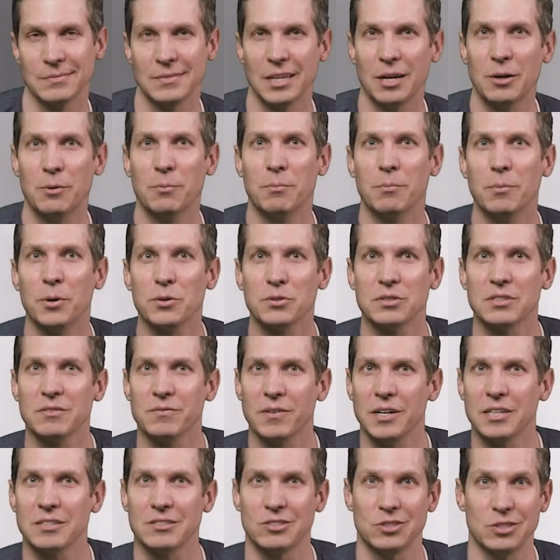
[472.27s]
Now, most
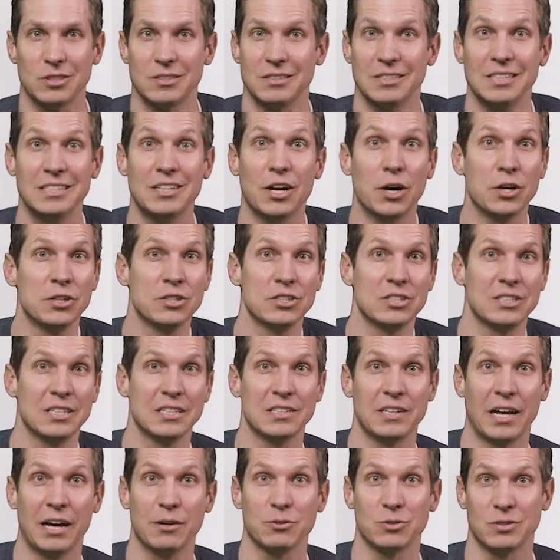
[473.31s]
of us just need to
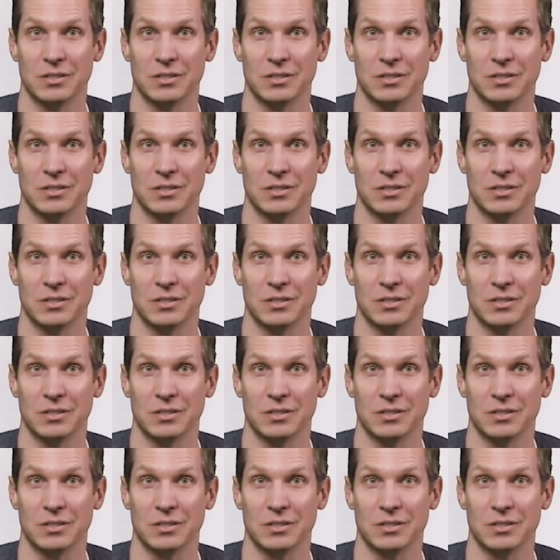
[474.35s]
understand how